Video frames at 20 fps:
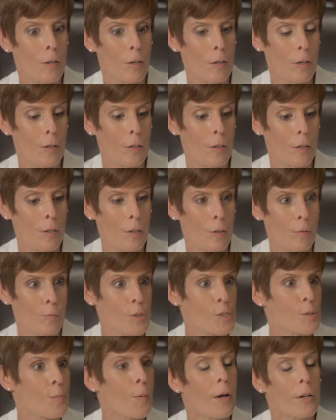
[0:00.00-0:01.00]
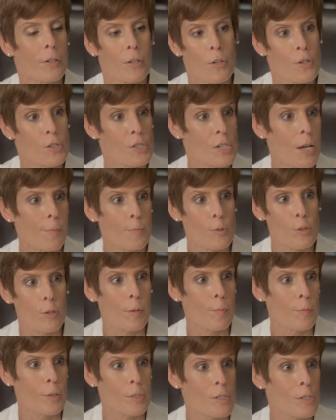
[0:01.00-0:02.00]
respond to the same
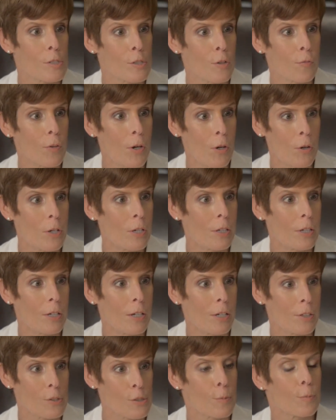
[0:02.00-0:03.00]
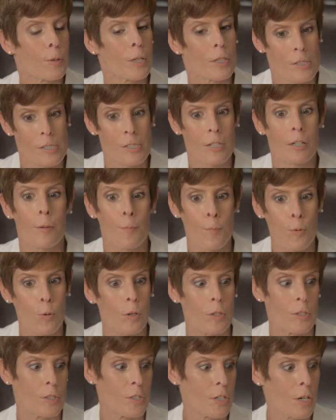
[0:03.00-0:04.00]
treatments as ovarian cancer, but it's still
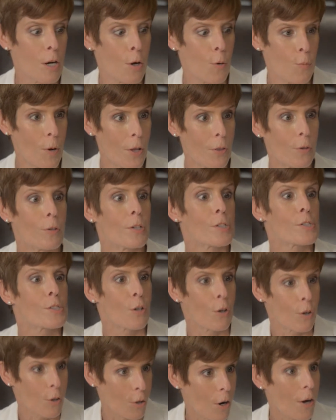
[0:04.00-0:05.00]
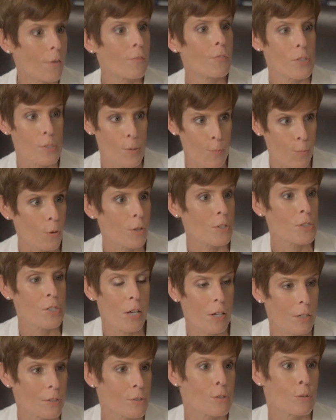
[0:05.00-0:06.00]
important to know whether it started off as a breast
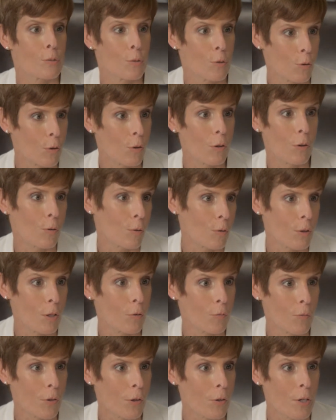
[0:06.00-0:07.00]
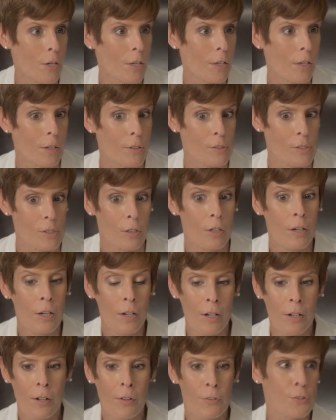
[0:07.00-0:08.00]
cancer or an ovarian cancer.
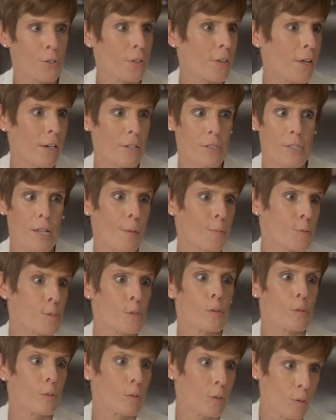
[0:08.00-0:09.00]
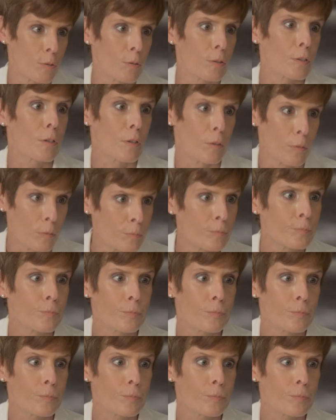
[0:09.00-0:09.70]
So that is absolutely critical.